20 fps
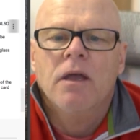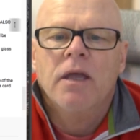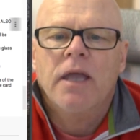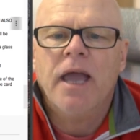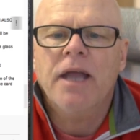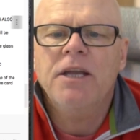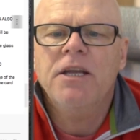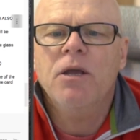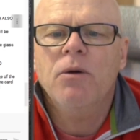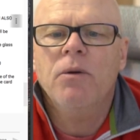
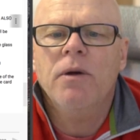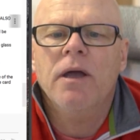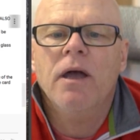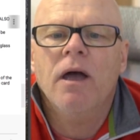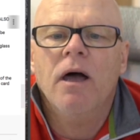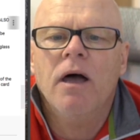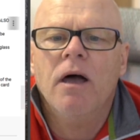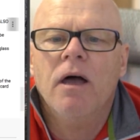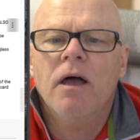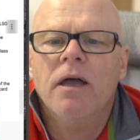Can you
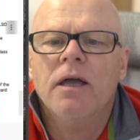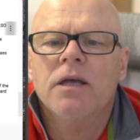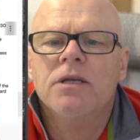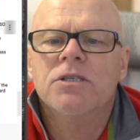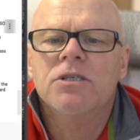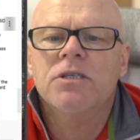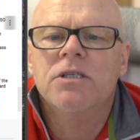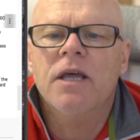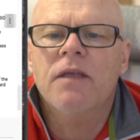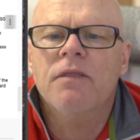
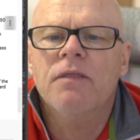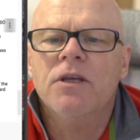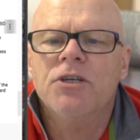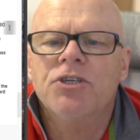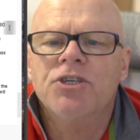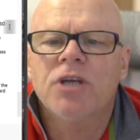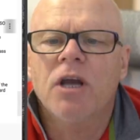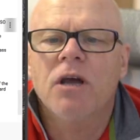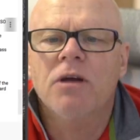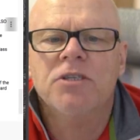extend this
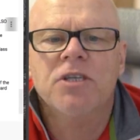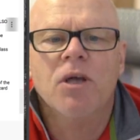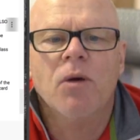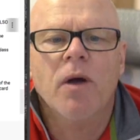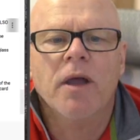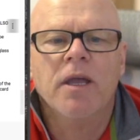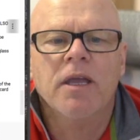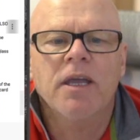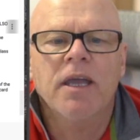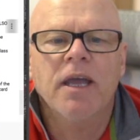show so
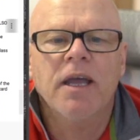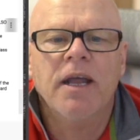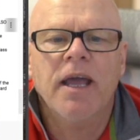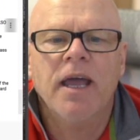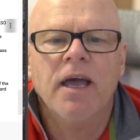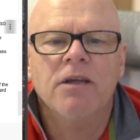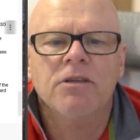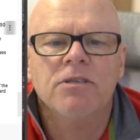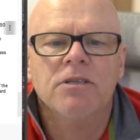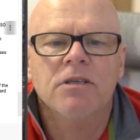I can get
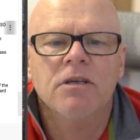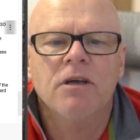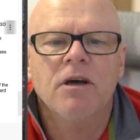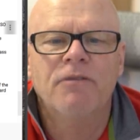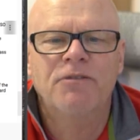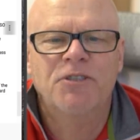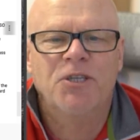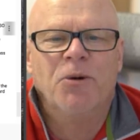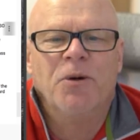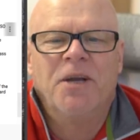out
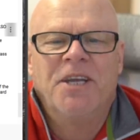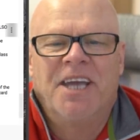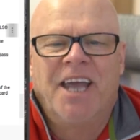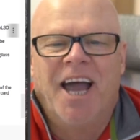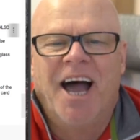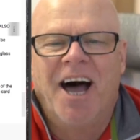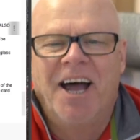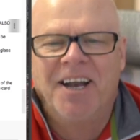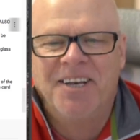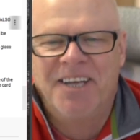of doing
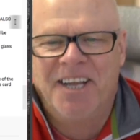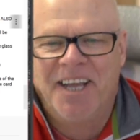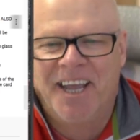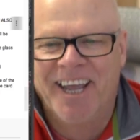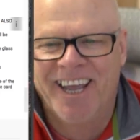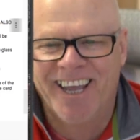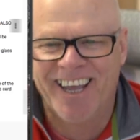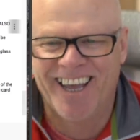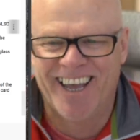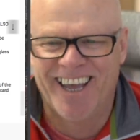gardening?